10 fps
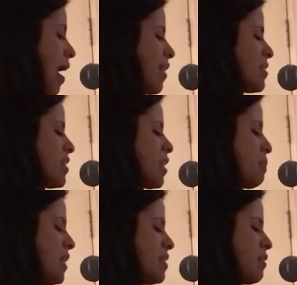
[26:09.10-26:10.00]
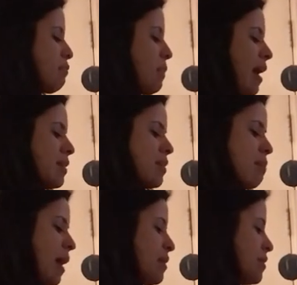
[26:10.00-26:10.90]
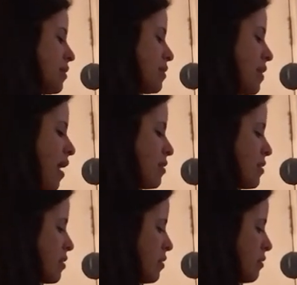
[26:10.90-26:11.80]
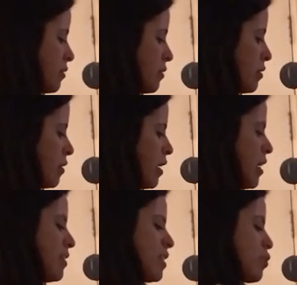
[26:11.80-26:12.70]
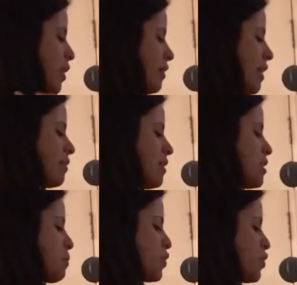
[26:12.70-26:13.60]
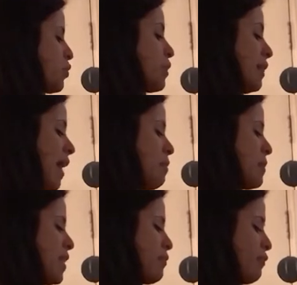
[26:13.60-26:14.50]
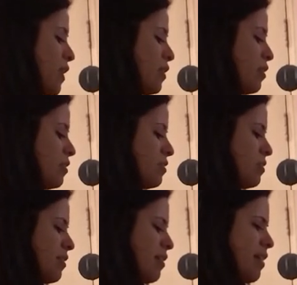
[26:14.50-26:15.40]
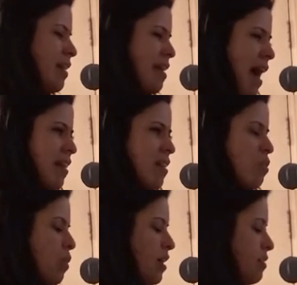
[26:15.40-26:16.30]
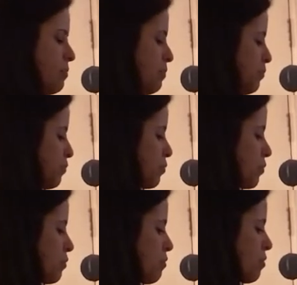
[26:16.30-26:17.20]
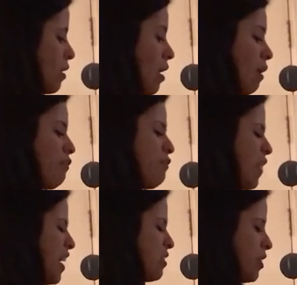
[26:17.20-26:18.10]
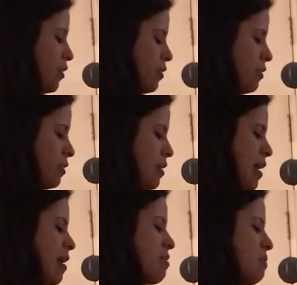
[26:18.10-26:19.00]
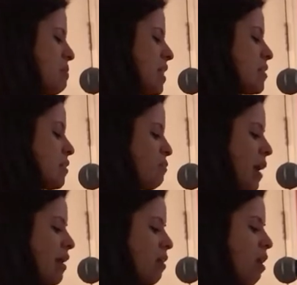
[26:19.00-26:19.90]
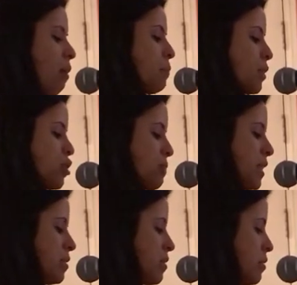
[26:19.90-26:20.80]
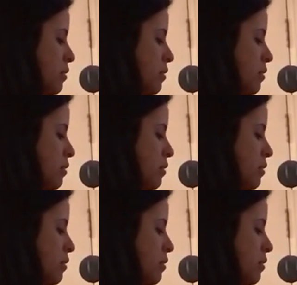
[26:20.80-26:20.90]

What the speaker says: I seek peace of mind in my success. This relentless pursuit led me to feel inadequate, a failure in the midst of my accomplishments.